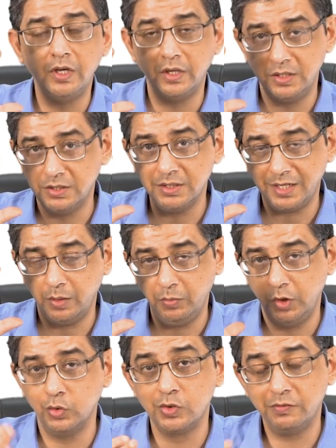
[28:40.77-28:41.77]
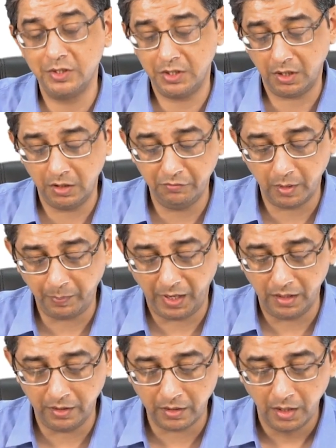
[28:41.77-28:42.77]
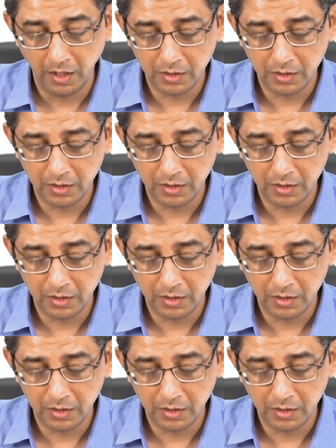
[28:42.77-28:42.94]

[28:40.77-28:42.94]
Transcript: creases can be used for checking for pallor.